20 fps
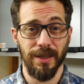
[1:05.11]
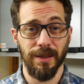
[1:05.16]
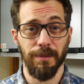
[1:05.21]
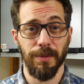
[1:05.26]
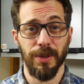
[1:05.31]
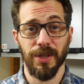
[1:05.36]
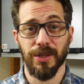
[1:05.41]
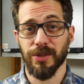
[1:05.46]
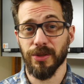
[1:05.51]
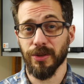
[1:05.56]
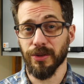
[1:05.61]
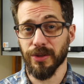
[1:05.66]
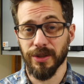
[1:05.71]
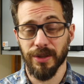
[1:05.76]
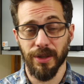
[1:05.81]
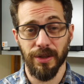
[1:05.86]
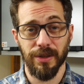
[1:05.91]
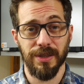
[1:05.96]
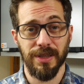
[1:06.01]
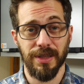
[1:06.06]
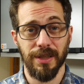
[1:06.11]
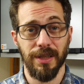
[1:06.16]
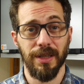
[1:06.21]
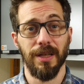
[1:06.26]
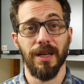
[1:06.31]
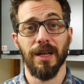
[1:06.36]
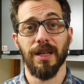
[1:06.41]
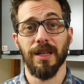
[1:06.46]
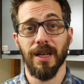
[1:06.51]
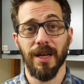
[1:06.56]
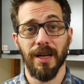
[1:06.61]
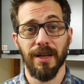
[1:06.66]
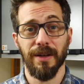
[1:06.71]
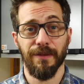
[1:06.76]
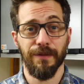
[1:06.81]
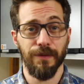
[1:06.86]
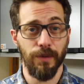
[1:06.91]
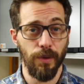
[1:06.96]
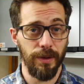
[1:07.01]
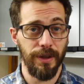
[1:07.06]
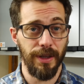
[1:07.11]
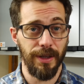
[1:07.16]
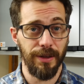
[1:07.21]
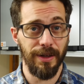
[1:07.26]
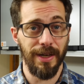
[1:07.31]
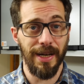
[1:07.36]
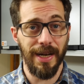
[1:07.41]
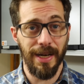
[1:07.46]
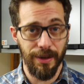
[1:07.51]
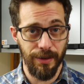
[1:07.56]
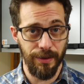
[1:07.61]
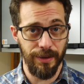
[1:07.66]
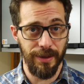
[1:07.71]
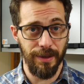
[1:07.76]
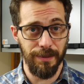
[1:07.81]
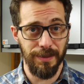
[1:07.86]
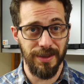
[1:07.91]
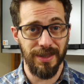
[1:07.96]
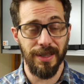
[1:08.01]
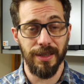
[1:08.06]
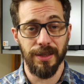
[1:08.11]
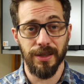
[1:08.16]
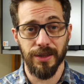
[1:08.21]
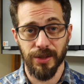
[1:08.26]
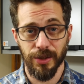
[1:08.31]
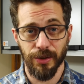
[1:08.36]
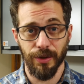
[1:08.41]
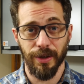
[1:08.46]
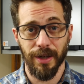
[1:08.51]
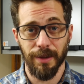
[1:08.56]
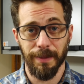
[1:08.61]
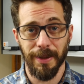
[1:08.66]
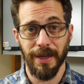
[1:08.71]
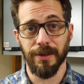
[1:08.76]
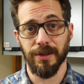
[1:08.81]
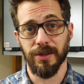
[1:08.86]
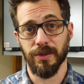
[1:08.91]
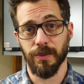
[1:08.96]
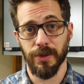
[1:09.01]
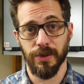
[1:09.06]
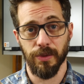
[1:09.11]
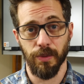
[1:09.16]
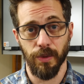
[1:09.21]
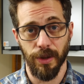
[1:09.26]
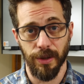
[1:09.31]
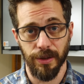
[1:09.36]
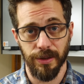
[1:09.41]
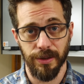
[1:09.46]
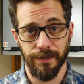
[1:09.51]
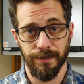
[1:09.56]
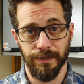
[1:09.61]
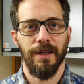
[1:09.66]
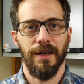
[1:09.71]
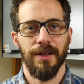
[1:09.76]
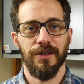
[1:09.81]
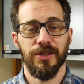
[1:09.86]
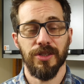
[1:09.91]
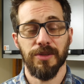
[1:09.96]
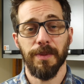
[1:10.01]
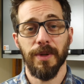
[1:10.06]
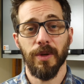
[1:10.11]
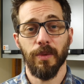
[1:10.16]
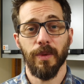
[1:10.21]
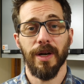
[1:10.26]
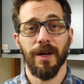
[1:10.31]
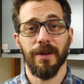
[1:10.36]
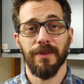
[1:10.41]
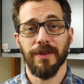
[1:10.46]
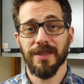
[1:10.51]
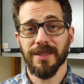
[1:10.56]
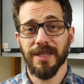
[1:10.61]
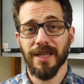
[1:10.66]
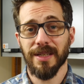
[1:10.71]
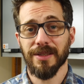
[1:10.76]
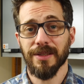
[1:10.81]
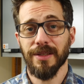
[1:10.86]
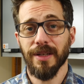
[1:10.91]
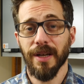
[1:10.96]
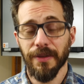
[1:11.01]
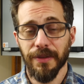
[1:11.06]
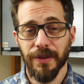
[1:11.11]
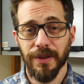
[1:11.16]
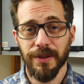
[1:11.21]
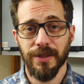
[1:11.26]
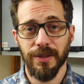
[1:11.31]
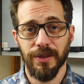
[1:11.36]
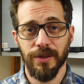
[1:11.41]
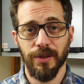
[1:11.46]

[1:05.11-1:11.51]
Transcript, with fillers: in because you'll start seeing a lot of four-letter acronyms that describe how the switch works. And just be aware, this has nothing to